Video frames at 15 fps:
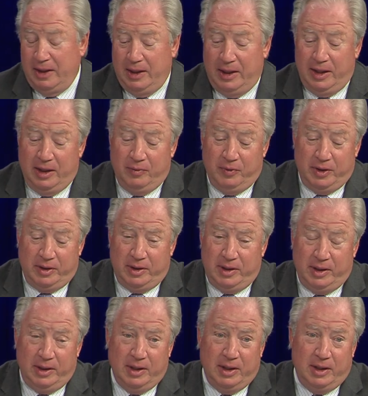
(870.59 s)
and with
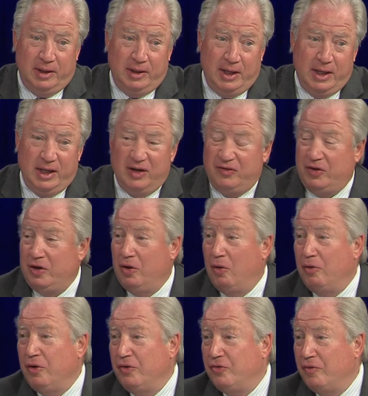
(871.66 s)
the, uh, I guess, the
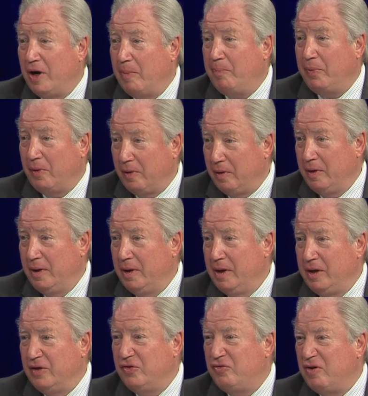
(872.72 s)
owner's rep or yeah.
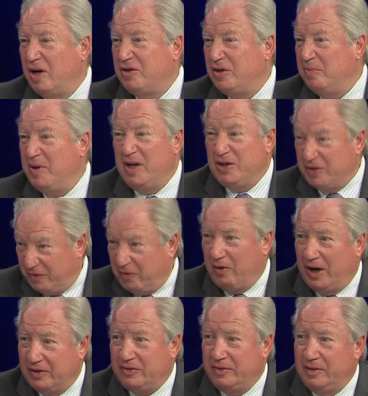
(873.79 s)
construction manager for
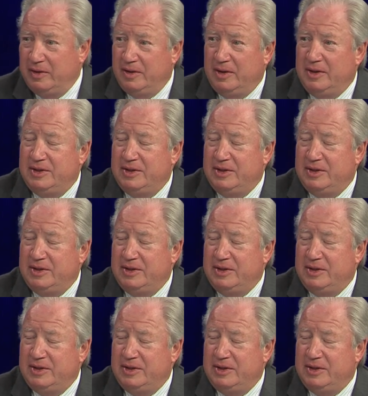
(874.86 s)
us, yeah.